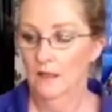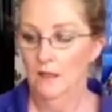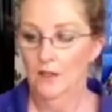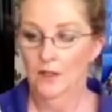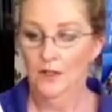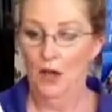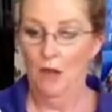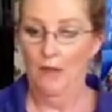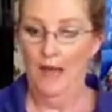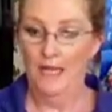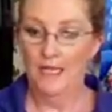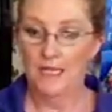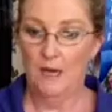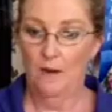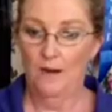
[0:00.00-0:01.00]
So
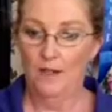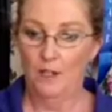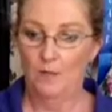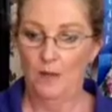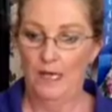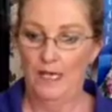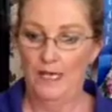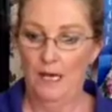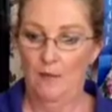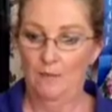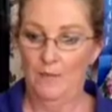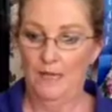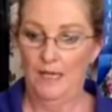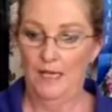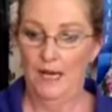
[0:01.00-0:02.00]
that's going to be
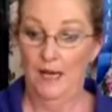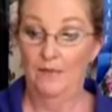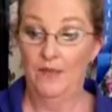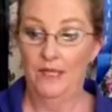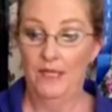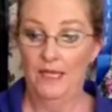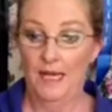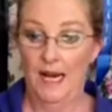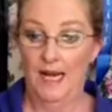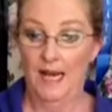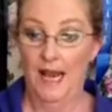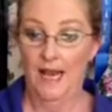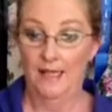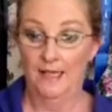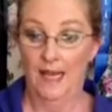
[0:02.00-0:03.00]
something, and this again
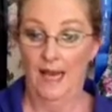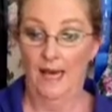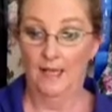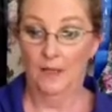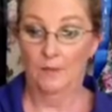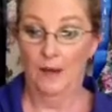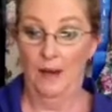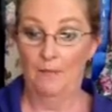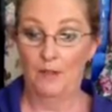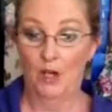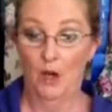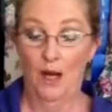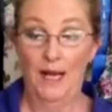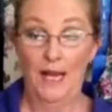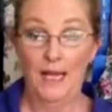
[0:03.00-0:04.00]
has the
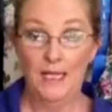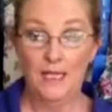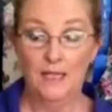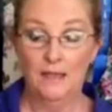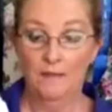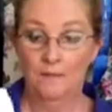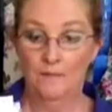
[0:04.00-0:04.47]
hexapeptide 8.